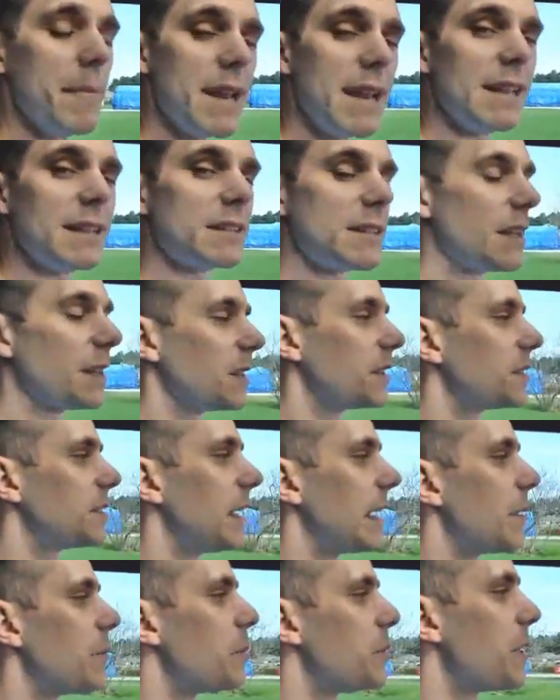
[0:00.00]
Mini's done
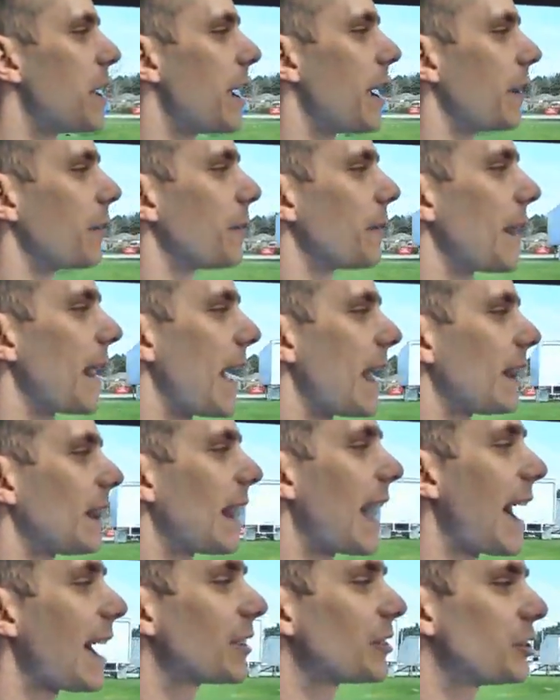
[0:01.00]
the same thing.
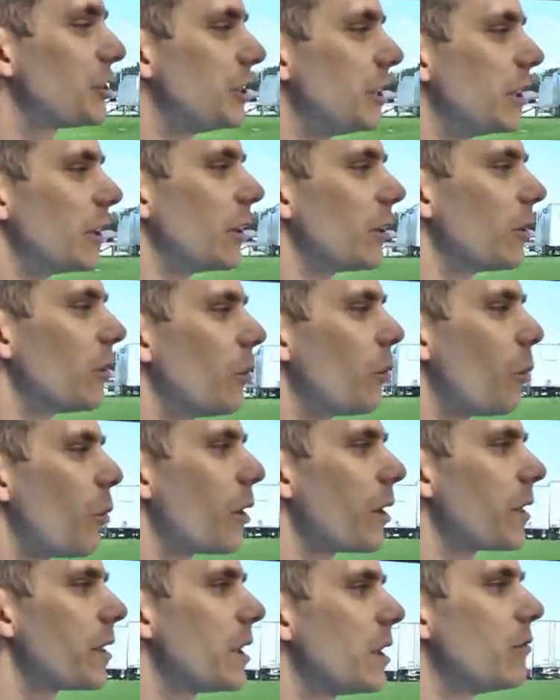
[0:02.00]
And last year,
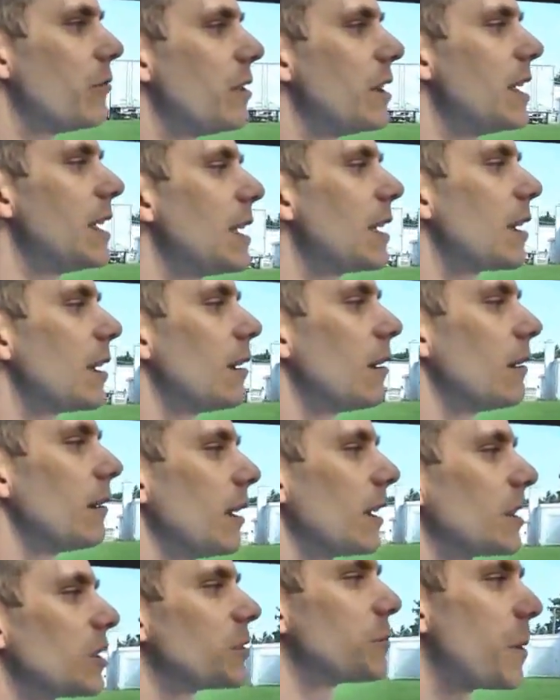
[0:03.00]
one of the unique
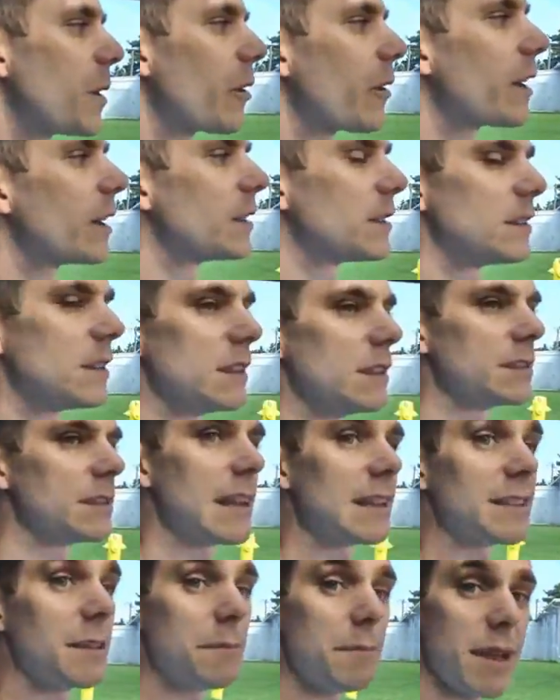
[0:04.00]

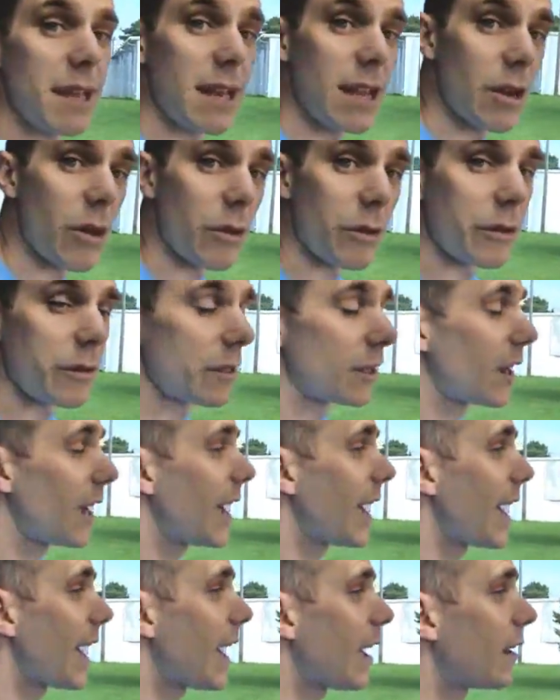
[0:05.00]
experiences as a Mini owner
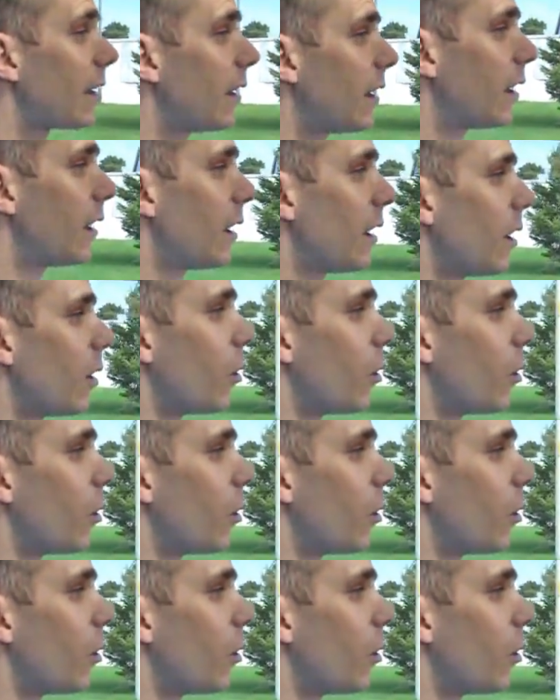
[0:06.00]
that I had